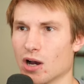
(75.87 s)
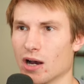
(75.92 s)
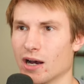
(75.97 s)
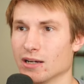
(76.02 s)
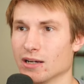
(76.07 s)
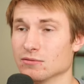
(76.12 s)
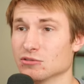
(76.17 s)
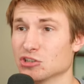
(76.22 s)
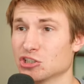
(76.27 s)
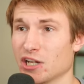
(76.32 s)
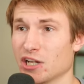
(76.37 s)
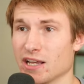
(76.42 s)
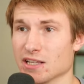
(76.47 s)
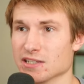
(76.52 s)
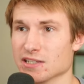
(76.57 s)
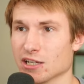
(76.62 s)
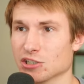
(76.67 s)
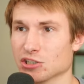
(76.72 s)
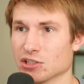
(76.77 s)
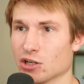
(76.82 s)
chance to
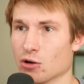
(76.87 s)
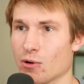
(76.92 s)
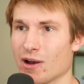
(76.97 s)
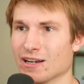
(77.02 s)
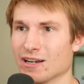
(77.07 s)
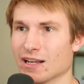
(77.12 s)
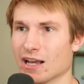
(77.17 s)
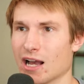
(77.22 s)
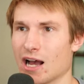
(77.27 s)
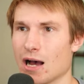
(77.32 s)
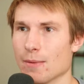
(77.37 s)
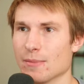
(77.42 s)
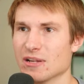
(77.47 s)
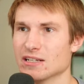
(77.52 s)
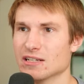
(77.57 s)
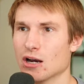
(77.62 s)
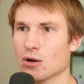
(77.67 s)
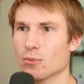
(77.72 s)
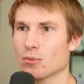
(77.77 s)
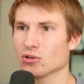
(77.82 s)
actually go ahead and comment
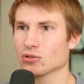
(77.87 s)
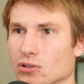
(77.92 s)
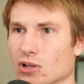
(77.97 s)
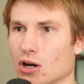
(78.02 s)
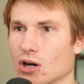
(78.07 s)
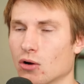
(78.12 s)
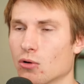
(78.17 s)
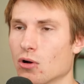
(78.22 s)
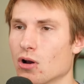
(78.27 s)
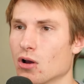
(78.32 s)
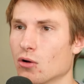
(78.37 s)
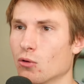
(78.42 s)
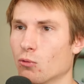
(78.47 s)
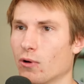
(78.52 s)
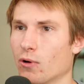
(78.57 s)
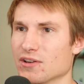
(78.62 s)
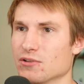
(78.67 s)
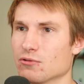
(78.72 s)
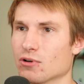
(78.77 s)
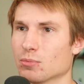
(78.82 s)
down below
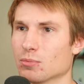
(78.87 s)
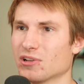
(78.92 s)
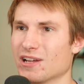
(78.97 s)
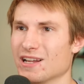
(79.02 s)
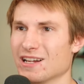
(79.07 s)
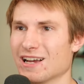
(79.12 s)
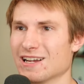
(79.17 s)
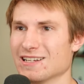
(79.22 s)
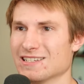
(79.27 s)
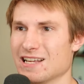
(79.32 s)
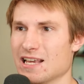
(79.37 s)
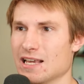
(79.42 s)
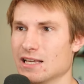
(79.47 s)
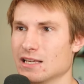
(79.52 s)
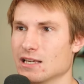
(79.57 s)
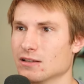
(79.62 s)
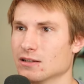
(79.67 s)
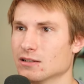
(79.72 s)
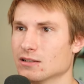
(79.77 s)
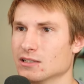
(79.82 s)
when you are planning on
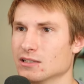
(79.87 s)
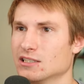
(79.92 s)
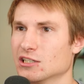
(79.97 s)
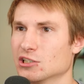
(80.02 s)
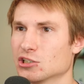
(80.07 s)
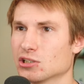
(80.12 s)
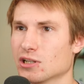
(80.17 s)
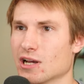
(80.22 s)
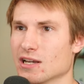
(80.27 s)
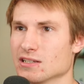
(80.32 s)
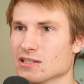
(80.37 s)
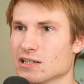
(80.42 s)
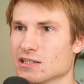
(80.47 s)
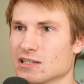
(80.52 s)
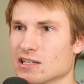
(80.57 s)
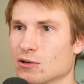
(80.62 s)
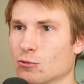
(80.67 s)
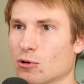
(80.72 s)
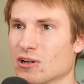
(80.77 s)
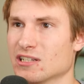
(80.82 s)
taking the digital SAT,
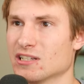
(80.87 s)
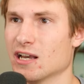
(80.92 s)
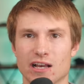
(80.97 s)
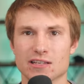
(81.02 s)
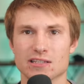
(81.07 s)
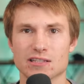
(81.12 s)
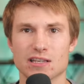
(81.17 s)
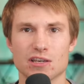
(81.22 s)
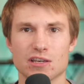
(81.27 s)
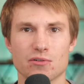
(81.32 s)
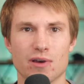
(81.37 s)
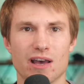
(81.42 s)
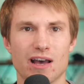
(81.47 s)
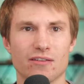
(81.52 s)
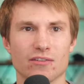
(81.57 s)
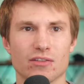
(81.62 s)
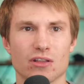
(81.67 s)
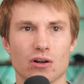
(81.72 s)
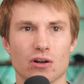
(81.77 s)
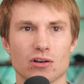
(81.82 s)
what test date you have,
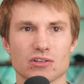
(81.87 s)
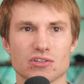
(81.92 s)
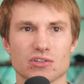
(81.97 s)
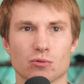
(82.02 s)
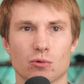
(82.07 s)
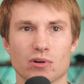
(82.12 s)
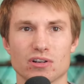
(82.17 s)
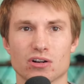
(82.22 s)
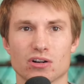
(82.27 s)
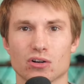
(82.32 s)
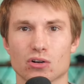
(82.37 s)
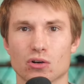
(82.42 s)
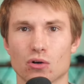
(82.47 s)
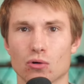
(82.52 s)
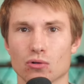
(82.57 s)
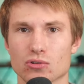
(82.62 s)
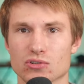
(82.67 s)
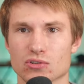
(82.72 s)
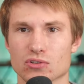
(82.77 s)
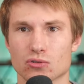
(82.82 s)
and then also what your goal
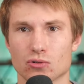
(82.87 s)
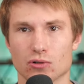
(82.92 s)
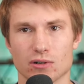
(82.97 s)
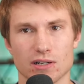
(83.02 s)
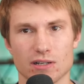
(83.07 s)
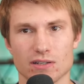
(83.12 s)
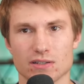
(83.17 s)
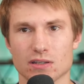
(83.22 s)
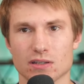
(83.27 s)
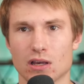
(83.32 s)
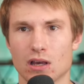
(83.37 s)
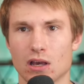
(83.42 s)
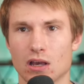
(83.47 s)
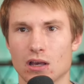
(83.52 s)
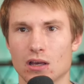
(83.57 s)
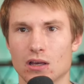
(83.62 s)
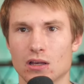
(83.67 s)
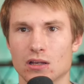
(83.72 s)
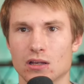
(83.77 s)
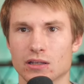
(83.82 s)
score is.
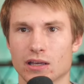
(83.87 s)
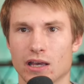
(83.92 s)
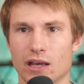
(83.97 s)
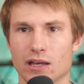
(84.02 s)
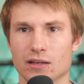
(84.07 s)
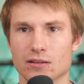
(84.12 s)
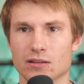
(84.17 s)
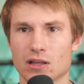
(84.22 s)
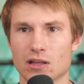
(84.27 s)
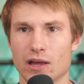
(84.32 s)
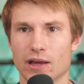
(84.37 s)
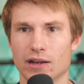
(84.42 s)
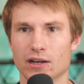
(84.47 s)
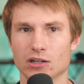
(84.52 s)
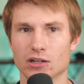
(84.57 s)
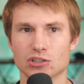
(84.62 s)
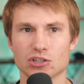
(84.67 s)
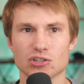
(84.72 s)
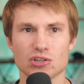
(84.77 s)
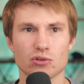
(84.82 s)
Okay, and
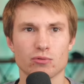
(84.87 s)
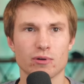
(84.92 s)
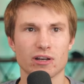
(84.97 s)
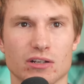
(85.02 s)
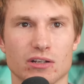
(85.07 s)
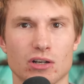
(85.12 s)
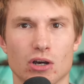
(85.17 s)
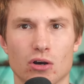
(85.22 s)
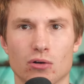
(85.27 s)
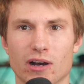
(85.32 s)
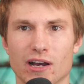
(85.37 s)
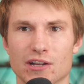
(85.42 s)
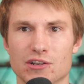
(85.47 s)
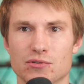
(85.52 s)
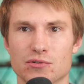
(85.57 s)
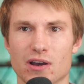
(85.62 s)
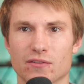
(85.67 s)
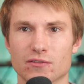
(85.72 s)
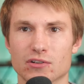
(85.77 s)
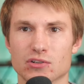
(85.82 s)
just a quick note, I do
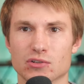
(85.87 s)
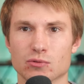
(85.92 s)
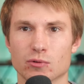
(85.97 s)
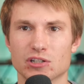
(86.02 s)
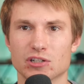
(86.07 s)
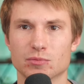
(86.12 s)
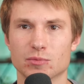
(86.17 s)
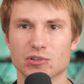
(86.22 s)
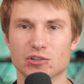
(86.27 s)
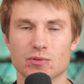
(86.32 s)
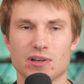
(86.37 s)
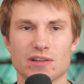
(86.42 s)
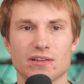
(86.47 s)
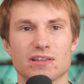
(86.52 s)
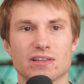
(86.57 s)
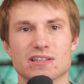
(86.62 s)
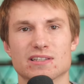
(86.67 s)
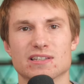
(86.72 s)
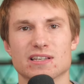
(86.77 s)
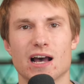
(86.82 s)
have to switch between the
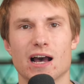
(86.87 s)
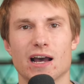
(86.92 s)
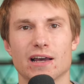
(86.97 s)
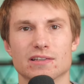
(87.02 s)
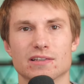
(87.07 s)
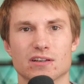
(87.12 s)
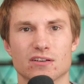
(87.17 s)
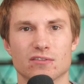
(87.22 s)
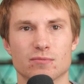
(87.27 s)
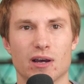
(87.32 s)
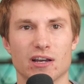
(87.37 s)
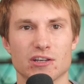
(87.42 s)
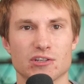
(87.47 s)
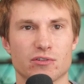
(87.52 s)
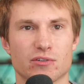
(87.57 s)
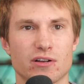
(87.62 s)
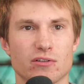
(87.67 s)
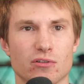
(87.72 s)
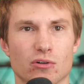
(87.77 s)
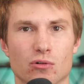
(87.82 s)
sides of my
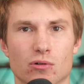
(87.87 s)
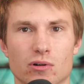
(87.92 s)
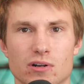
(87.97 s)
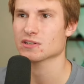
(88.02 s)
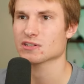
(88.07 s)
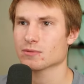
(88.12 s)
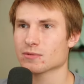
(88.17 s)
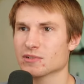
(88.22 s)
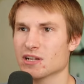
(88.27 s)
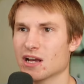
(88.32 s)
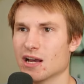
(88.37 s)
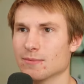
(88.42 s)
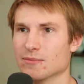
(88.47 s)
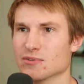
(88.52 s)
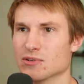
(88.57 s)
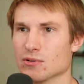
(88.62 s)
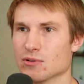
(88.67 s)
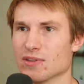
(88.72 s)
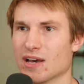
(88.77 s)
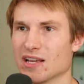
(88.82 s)
screen recording sometimes,
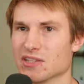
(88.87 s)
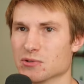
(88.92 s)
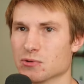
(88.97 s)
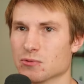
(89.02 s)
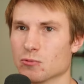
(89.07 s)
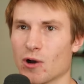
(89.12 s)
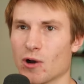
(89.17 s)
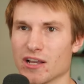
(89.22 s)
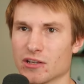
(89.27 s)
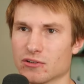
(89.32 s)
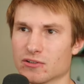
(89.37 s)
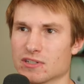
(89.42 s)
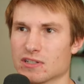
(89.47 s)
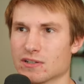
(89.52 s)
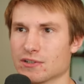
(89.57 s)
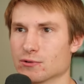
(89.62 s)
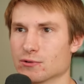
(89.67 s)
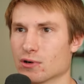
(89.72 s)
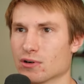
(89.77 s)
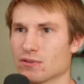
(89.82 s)
so that's why you'll see
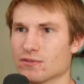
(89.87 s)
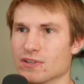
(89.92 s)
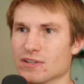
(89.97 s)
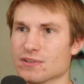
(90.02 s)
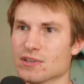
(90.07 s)
sort of these